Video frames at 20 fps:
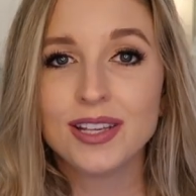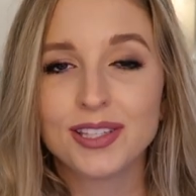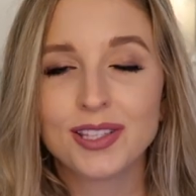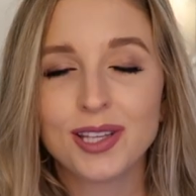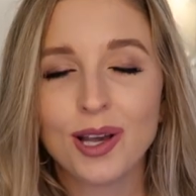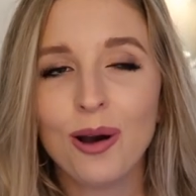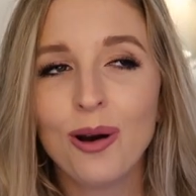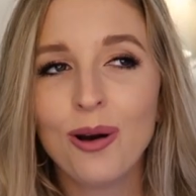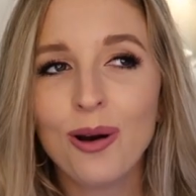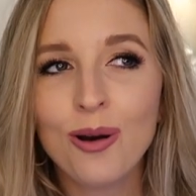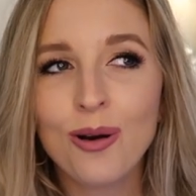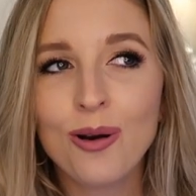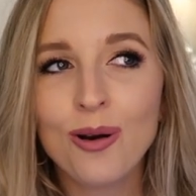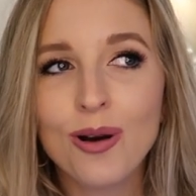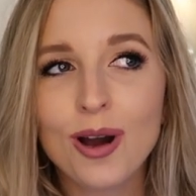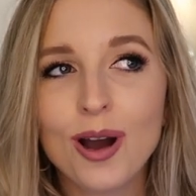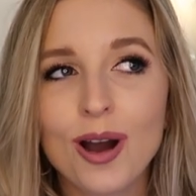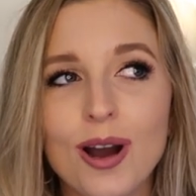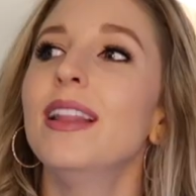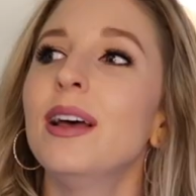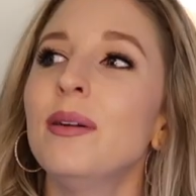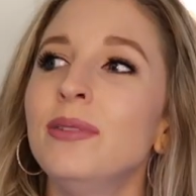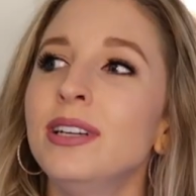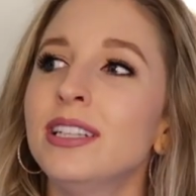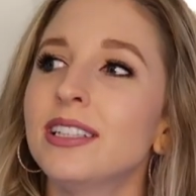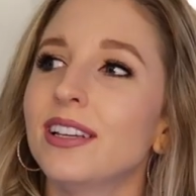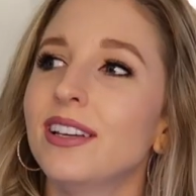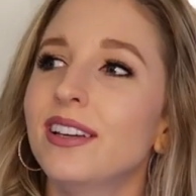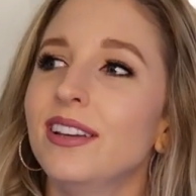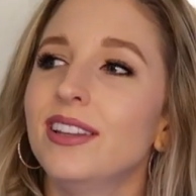So let
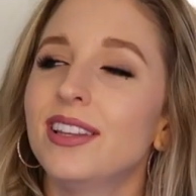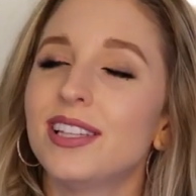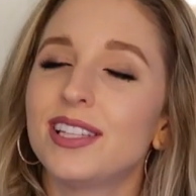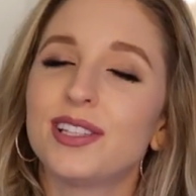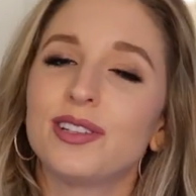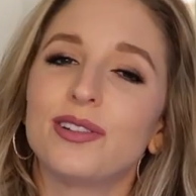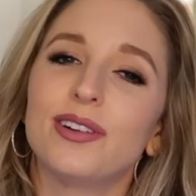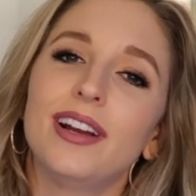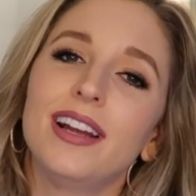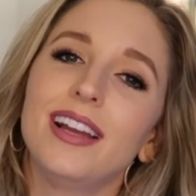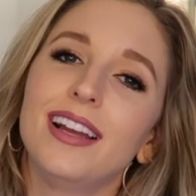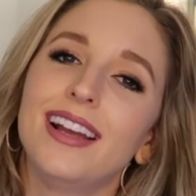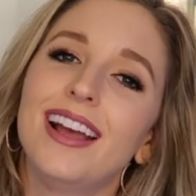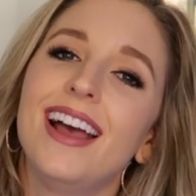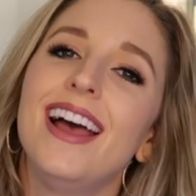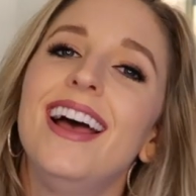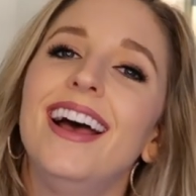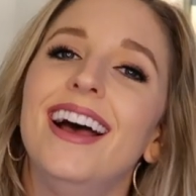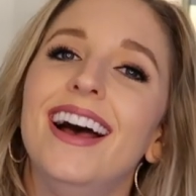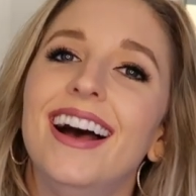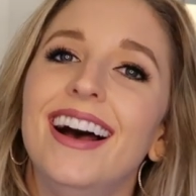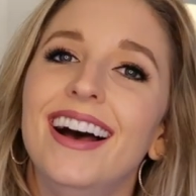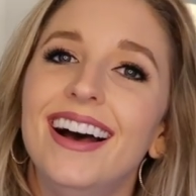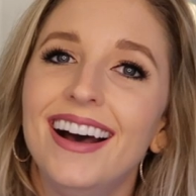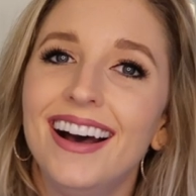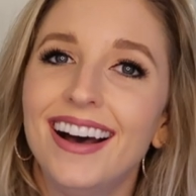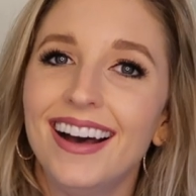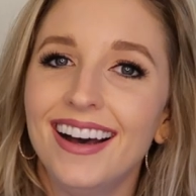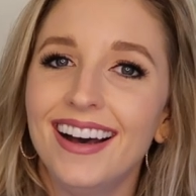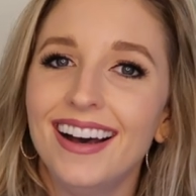me tell you the story
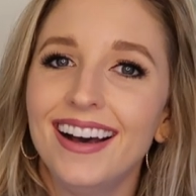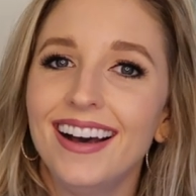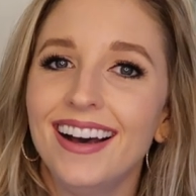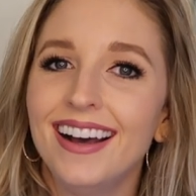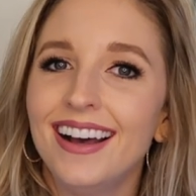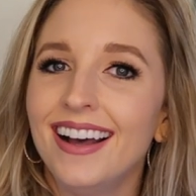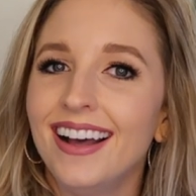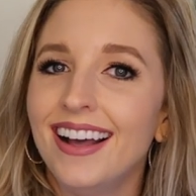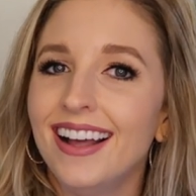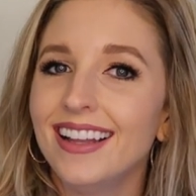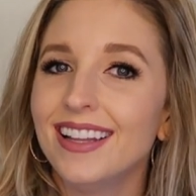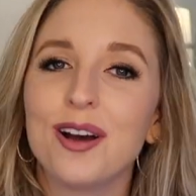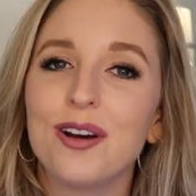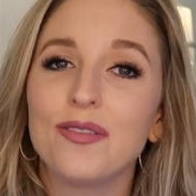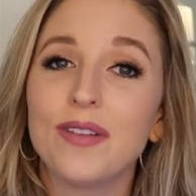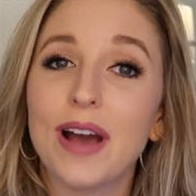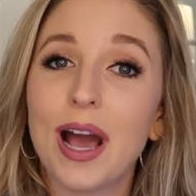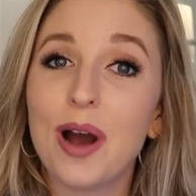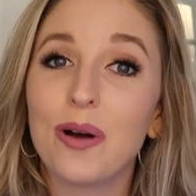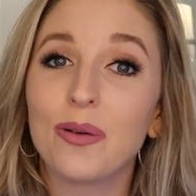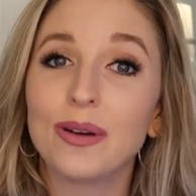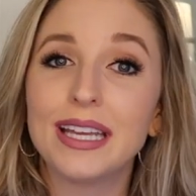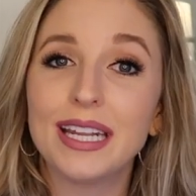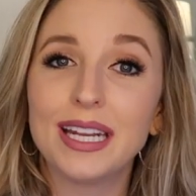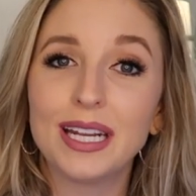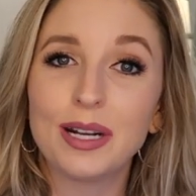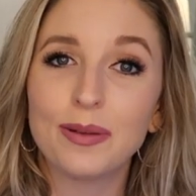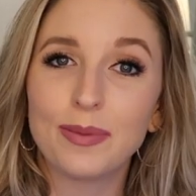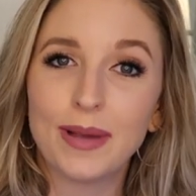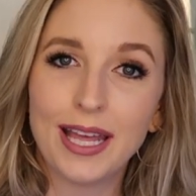of how we
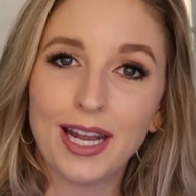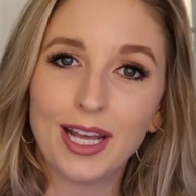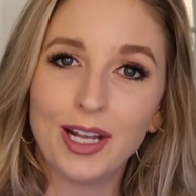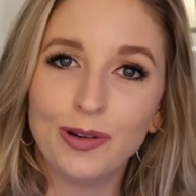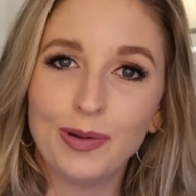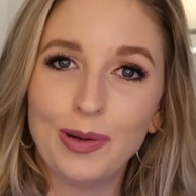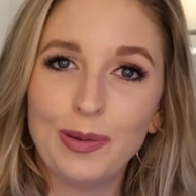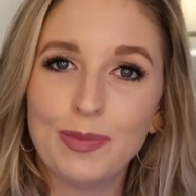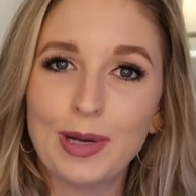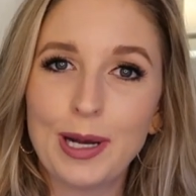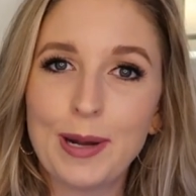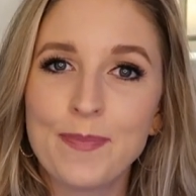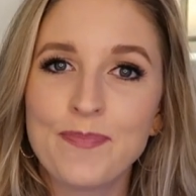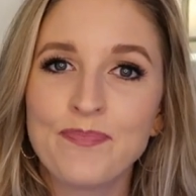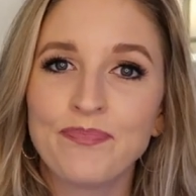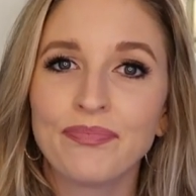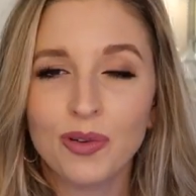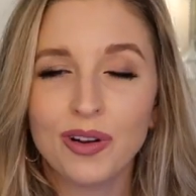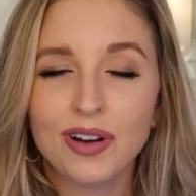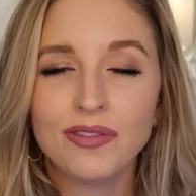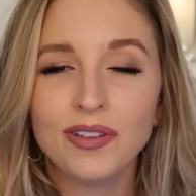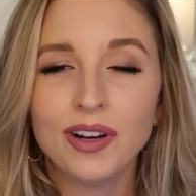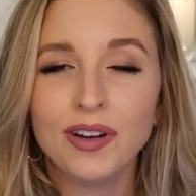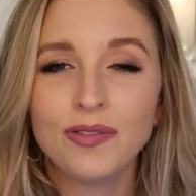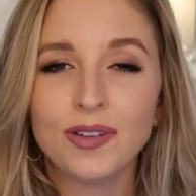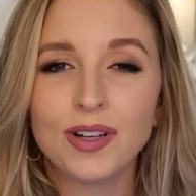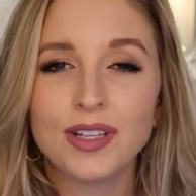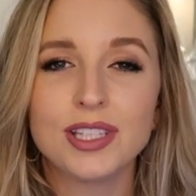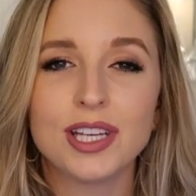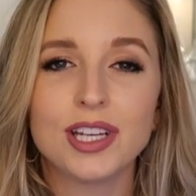ended up getting a Roomba. One of
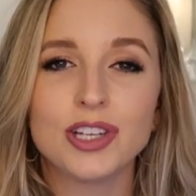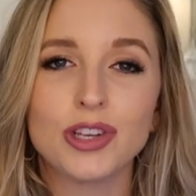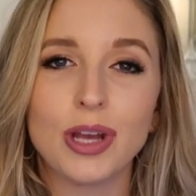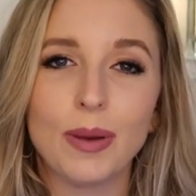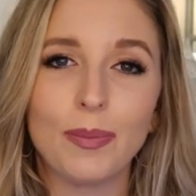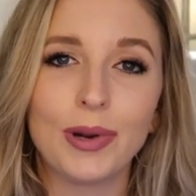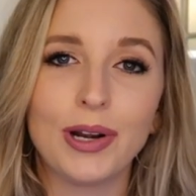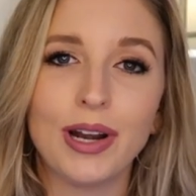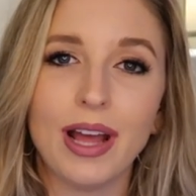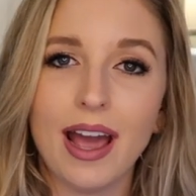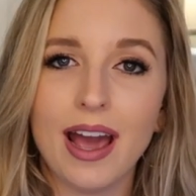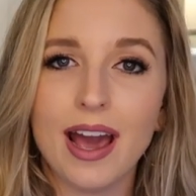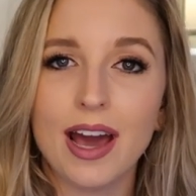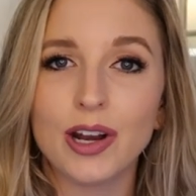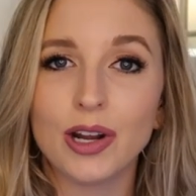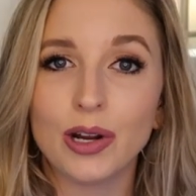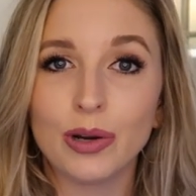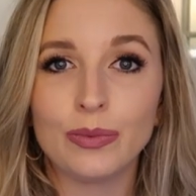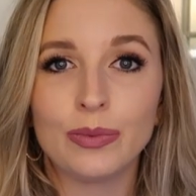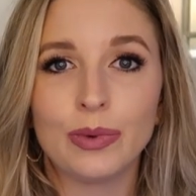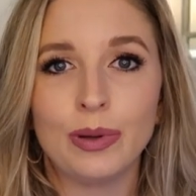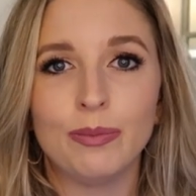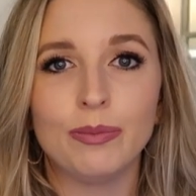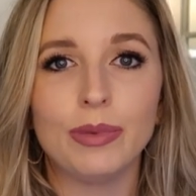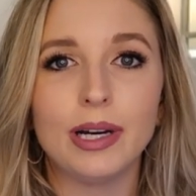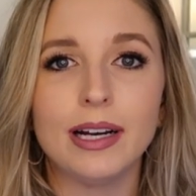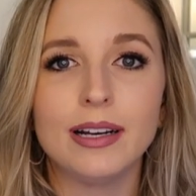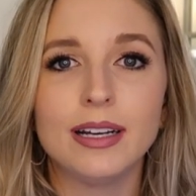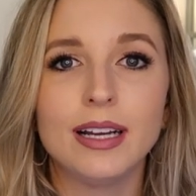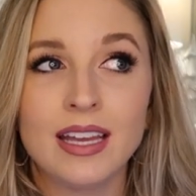our friends at Shepherd had a
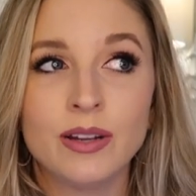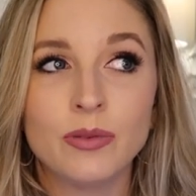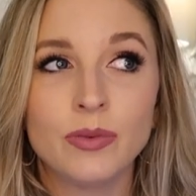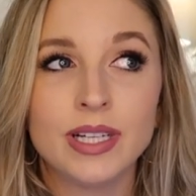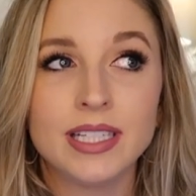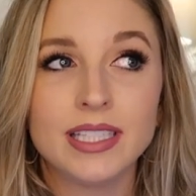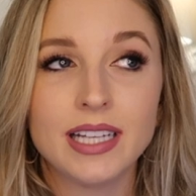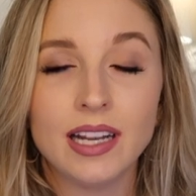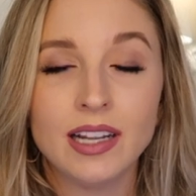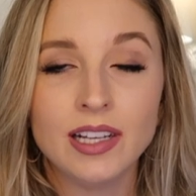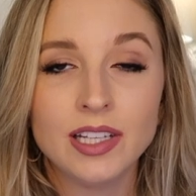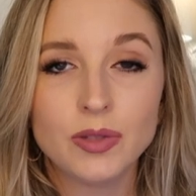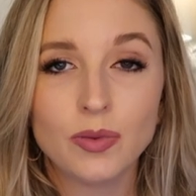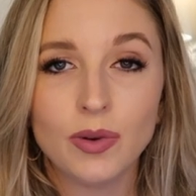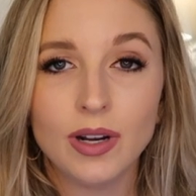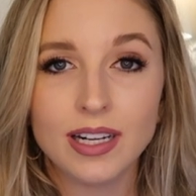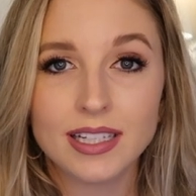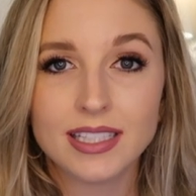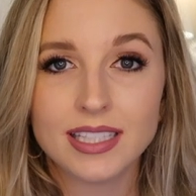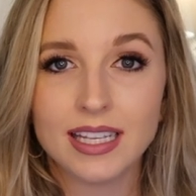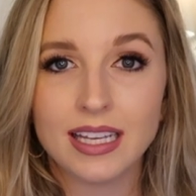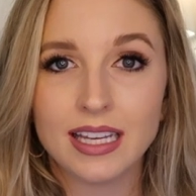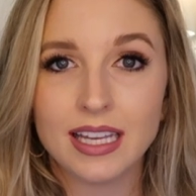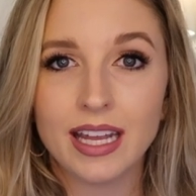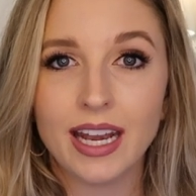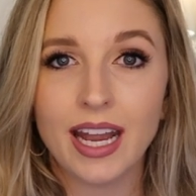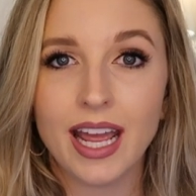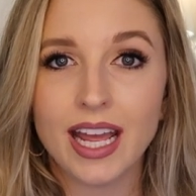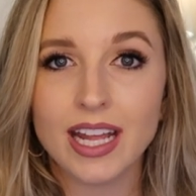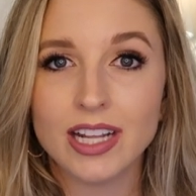Roomba, and when Dennis walked
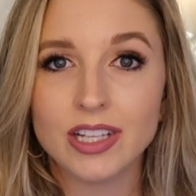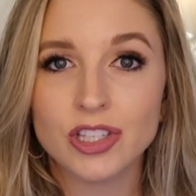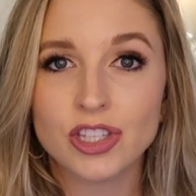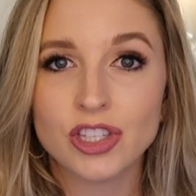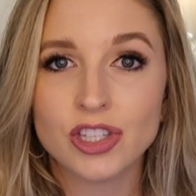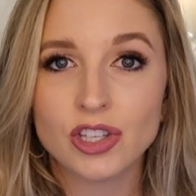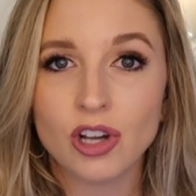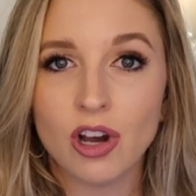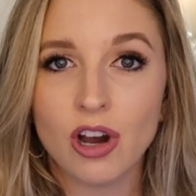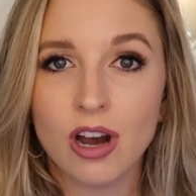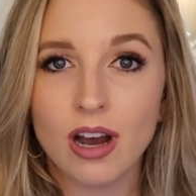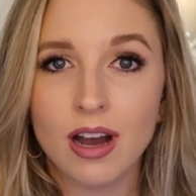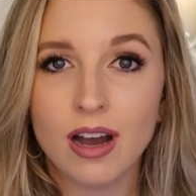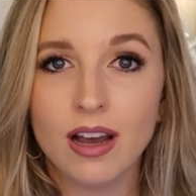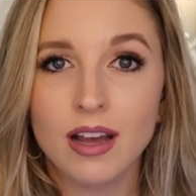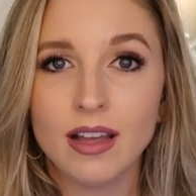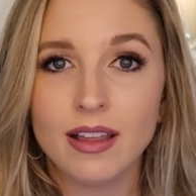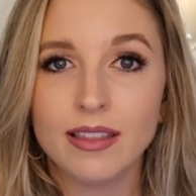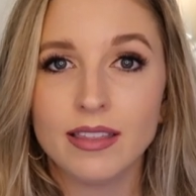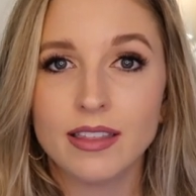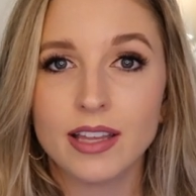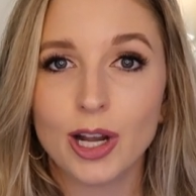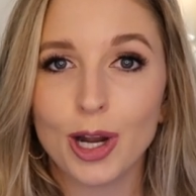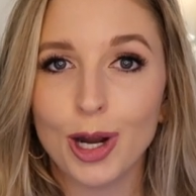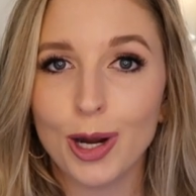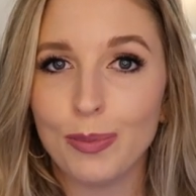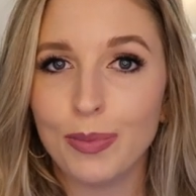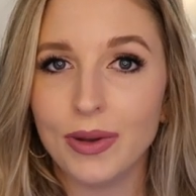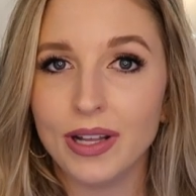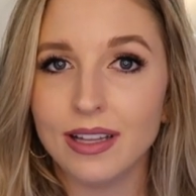in and saw the
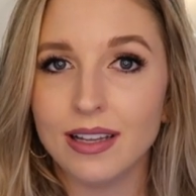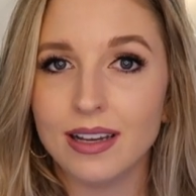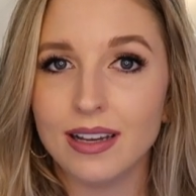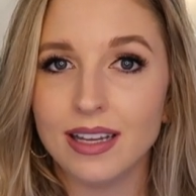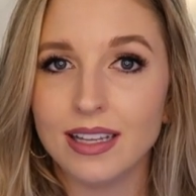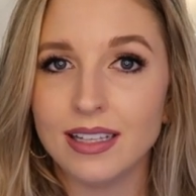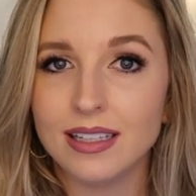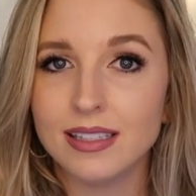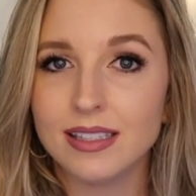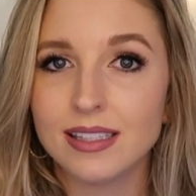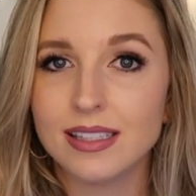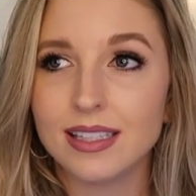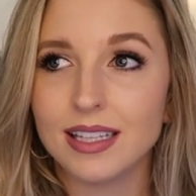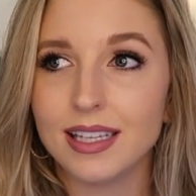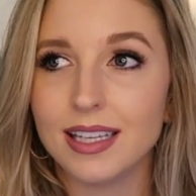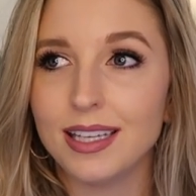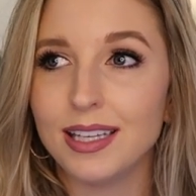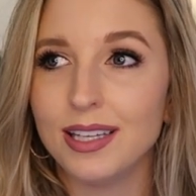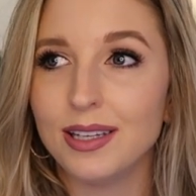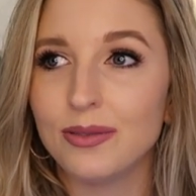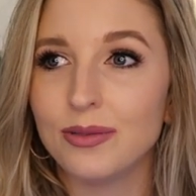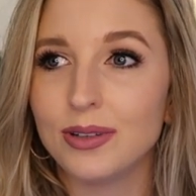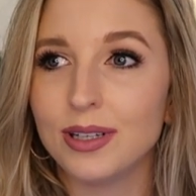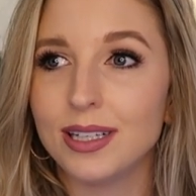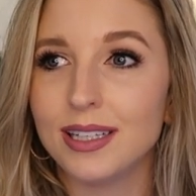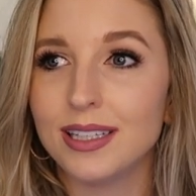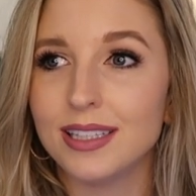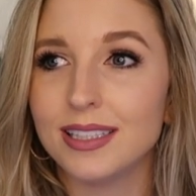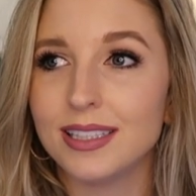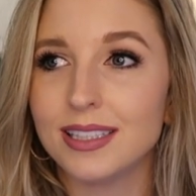carpet lines, he
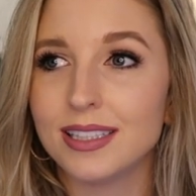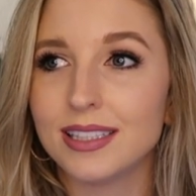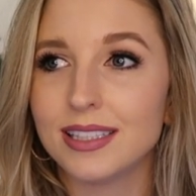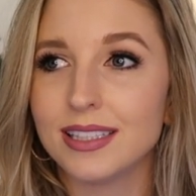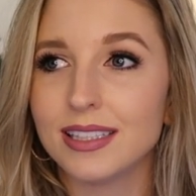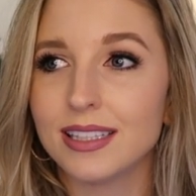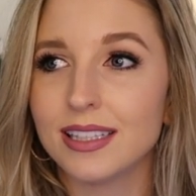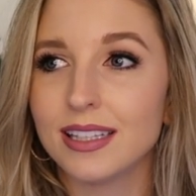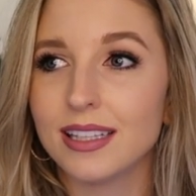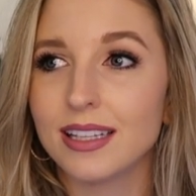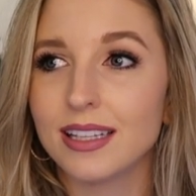was